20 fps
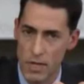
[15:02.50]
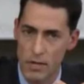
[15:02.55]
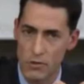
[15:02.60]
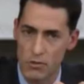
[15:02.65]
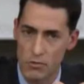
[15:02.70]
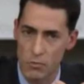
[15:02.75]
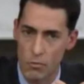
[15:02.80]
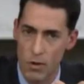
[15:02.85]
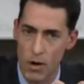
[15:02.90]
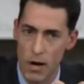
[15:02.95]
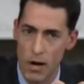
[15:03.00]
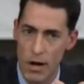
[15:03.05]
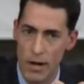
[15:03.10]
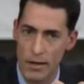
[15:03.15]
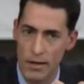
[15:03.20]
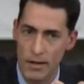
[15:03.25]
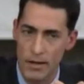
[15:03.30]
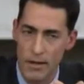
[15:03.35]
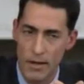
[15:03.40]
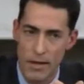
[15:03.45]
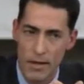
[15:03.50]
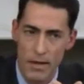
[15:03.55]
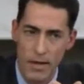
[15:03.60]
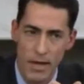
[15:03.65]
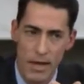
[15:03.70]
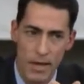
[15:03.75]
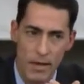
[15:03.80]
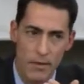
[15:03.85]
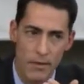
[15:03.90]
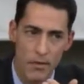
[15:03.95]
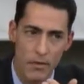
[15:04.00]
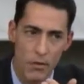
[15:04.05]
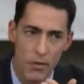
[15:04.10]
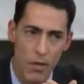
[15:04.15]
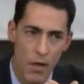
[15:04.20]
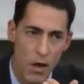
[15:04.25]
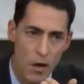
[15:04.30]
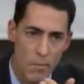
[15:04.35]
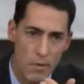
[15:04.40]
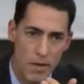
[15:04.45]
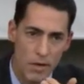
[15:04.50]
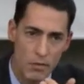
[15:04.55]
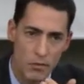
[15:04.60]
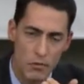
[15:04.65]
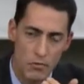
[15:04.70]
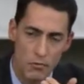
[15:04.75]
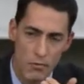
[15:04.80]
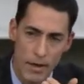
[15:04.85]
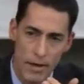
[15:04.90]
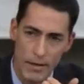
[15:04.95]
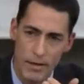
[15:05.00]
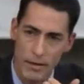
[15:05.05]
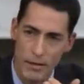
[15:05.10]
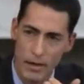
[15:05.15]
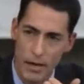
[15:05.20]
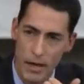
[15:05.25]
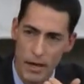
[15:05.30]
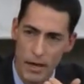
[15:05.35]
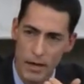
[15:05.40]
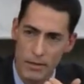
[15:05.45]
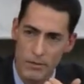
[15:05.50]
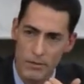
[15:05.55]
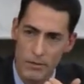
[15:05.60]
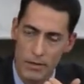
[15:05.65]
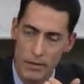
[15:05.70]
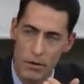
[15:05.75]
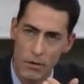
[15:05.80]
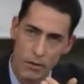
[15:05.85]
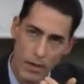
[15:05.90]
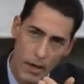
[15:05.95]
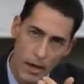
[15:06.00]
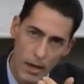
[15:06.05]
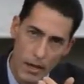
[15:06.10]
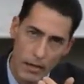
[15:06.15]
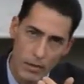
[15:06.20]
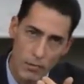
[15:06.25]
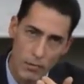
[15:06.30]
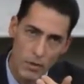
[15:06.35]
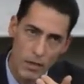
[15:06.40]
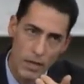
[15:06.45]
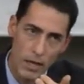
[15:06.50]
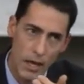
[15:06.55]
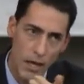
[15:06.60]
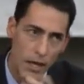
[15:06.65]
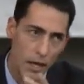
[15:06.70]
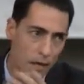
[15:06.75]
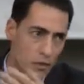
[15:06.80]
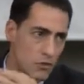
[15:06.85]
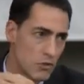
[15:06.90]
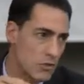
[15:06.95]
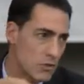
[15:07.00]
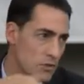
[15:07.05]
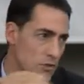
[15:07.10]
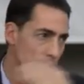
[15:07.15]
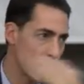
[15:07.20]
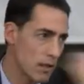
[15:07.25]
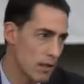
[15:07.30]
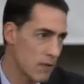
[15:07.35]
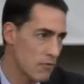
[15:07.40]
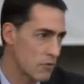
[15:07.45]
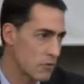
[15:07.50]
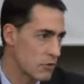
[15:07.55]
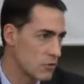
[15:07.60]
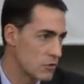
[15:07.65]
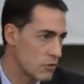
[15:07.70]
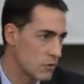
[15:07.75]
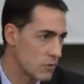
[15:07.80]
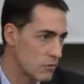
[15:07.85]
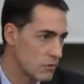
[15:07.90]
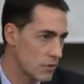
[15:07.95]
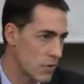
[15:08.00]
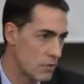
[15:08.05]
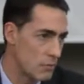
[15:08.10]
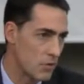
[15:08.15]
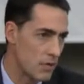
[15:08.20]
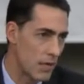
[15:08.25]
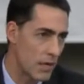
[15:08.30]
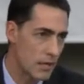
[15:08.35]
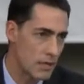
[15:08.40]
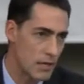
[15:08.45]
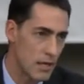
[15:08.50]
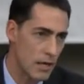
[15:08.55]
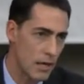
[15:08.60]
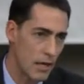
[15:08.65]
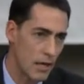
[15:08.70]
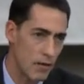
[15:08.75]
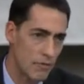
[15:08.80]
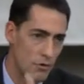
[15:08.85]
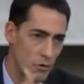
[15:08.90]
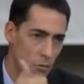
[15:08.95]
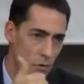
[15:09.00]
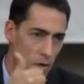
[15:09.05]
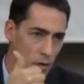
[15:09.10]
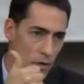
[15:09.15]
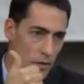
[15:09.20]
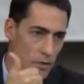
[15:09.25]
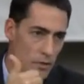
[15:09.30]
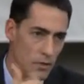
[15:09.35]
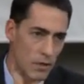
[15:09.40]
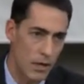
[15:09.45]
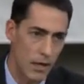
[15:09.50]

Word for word: nationwide. And the lawmakers recognize that, okay, we can't just tell every insurance company, you gotta take everyone,